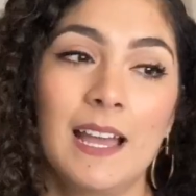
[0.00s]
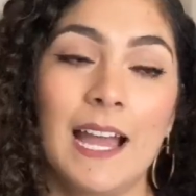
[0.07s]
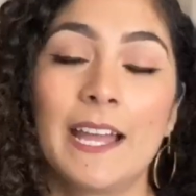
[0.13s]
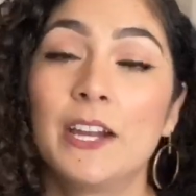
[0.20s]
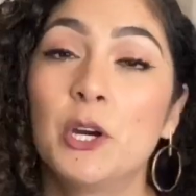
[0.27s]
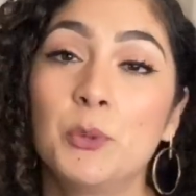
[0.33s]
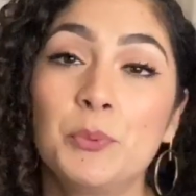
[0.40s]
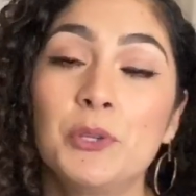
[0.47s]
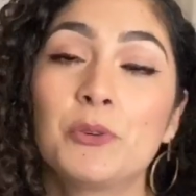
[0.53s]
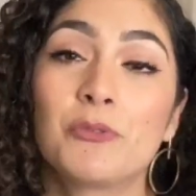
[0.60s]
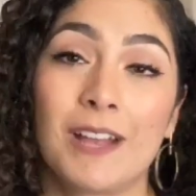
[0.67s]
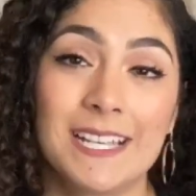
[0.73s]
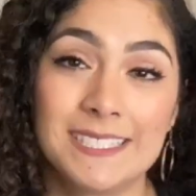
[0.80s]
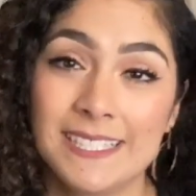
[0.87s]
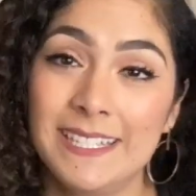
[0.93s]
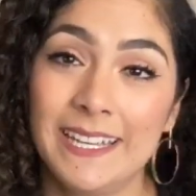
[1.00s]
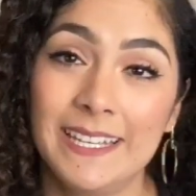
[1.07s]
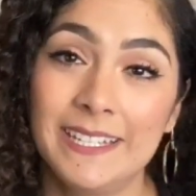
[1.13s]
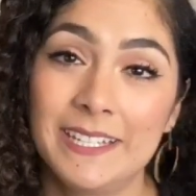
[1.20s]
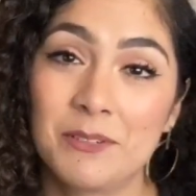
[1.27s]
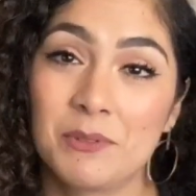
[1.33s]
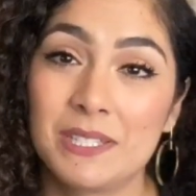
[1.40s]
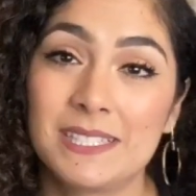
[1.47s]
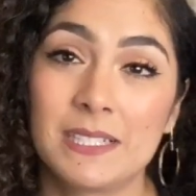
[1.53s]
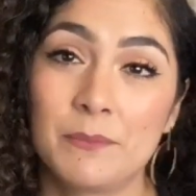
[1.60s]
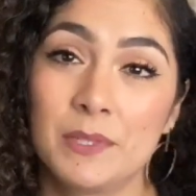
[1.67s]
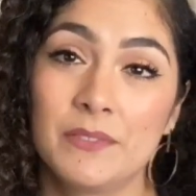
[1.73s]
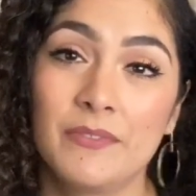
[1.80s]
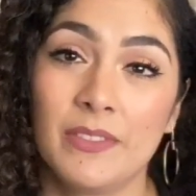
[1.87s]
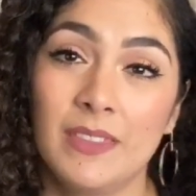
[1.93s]
I hope you resonated with some
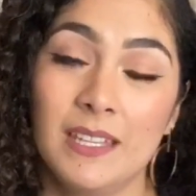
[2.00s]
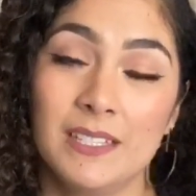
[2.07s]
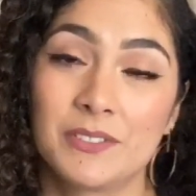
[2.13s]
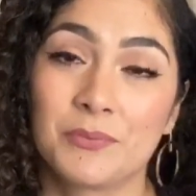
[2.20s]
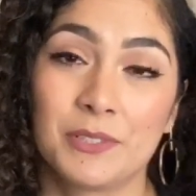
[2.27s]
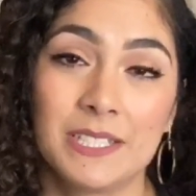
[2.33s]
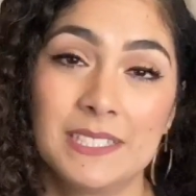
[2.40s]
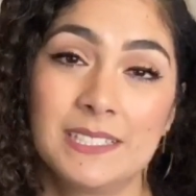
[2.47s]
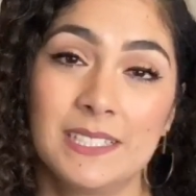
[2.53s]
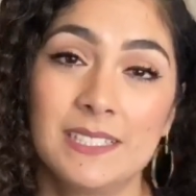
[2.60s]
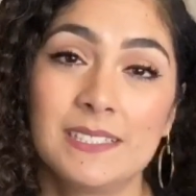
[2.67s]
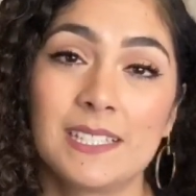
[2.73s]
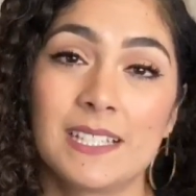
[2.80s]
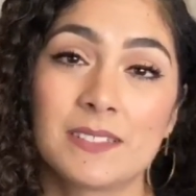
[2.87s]
of these reasons,